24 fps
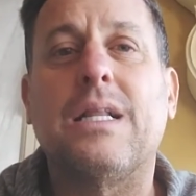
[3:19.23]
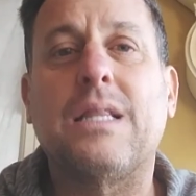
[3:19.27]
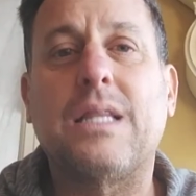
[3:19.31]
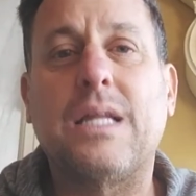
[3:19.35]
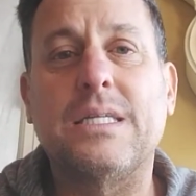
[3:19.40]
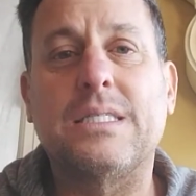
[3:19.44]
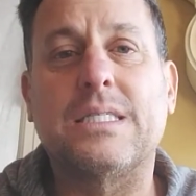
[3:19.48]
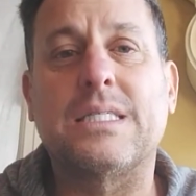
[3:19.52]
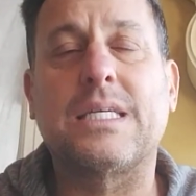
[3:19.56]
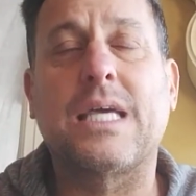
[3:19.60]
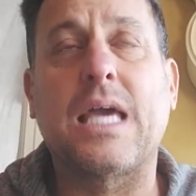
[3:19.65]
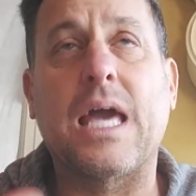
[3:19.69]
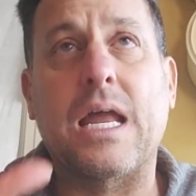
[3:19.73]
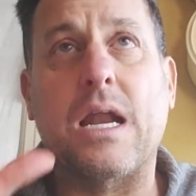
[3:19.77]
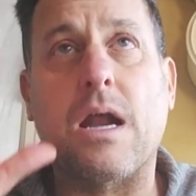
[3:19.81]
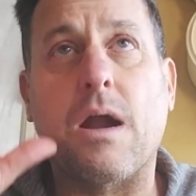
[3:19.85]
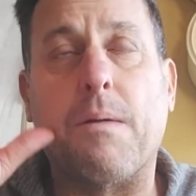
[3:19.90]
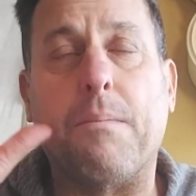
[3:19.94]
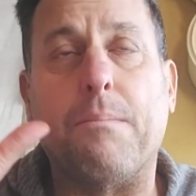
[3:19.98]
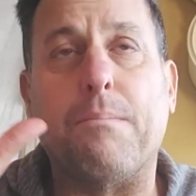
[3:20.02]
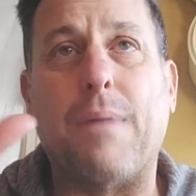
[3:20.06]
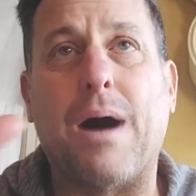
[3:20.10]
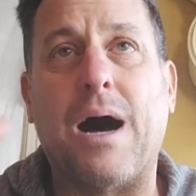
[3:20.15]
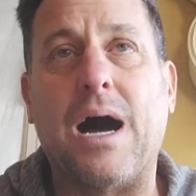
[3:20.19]
Let's get
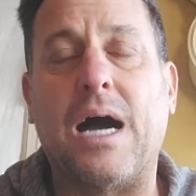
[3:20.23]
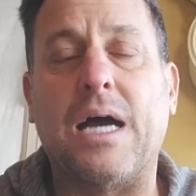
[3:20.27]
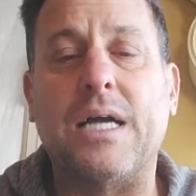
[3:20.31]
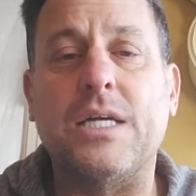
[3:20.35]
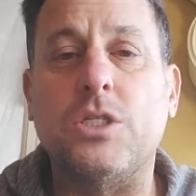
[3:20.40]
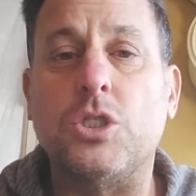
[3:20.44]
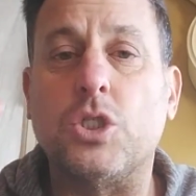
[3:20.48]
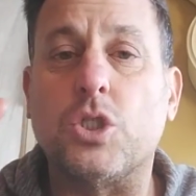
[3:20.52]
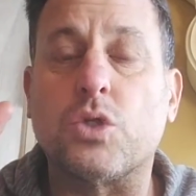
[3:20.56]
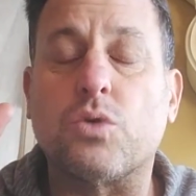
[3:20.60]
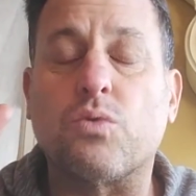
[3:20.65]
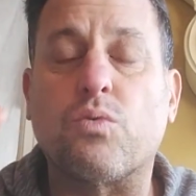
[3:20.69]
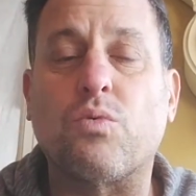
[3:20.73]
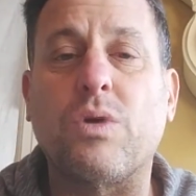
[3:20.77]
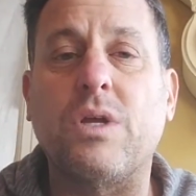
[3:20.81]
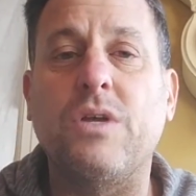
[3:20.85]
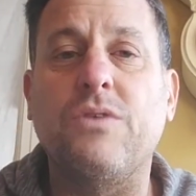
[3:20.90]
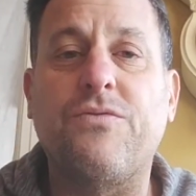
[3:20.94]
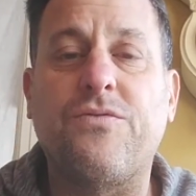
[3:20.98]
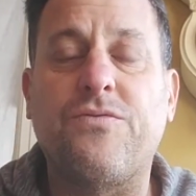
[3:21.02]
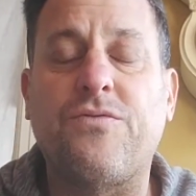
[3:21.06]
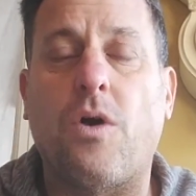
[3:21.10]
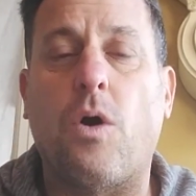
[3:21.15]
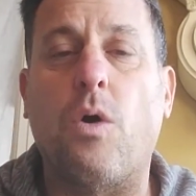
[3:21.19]
our minds
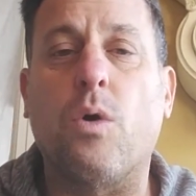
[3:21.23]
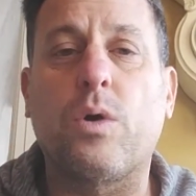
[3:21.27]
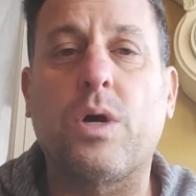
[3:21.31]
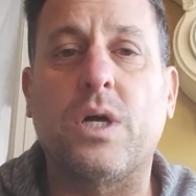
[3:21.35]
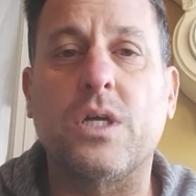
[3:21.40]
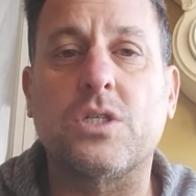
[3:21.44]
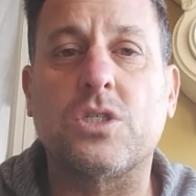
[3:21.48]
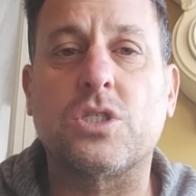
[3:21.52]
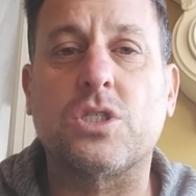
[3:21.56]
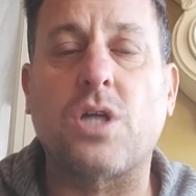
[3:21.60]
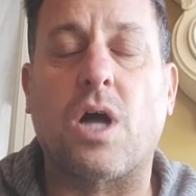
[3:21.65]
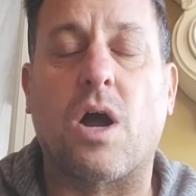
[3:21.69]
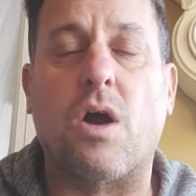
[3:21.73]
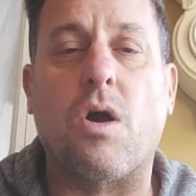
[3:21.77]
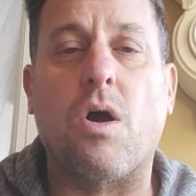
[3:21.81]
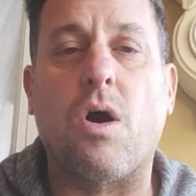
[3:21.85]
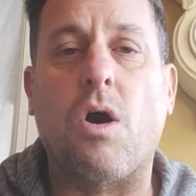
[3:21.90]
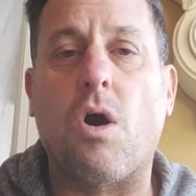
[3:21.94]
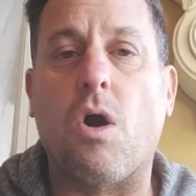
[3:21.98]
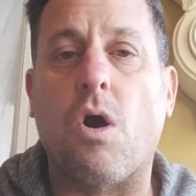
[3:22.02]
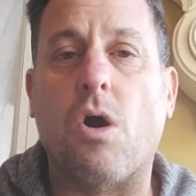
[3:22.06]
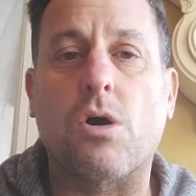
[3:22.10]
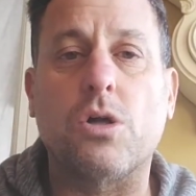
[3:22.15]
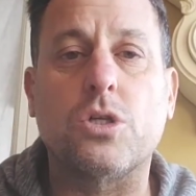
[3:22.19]
refocused, our
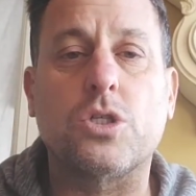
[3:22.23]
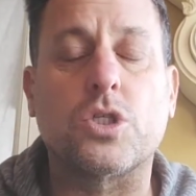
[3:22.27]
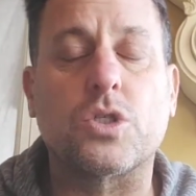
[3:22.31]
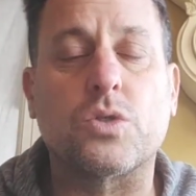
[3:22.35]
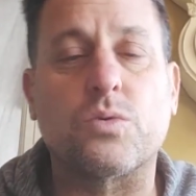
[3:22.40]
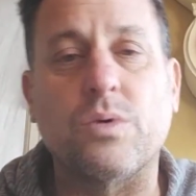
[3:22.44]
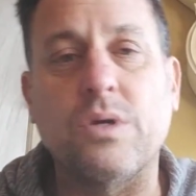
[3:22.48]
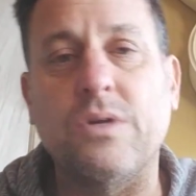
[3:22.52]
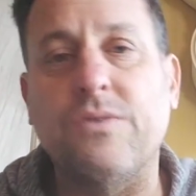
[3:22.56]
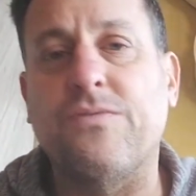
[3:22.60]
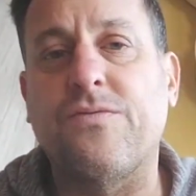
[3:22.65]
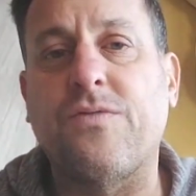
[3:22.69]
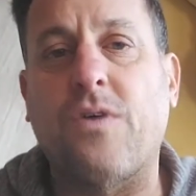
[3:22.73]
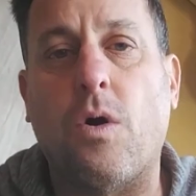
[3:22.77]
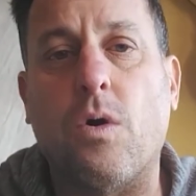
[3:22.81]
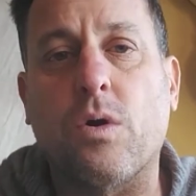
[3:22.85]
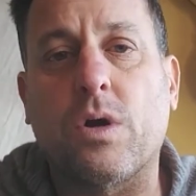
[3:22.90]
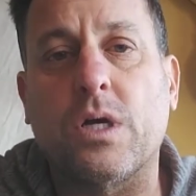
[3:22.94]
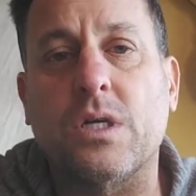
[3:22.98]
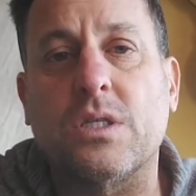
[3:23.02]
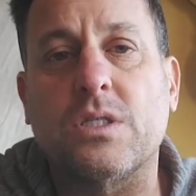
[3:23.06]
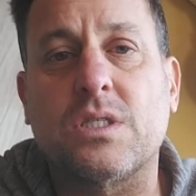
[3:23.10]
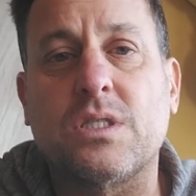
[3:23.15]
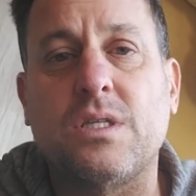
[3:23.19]
hearts
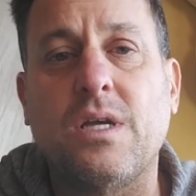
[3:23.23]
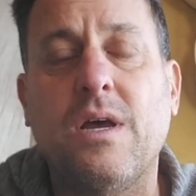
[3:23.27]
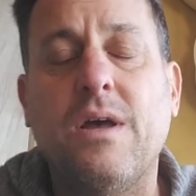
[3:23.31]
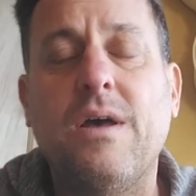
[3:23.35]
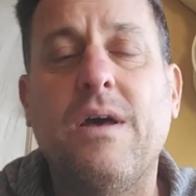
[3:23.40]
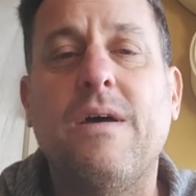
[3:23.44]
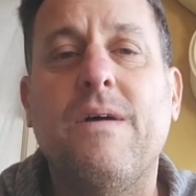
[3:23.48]
refocused.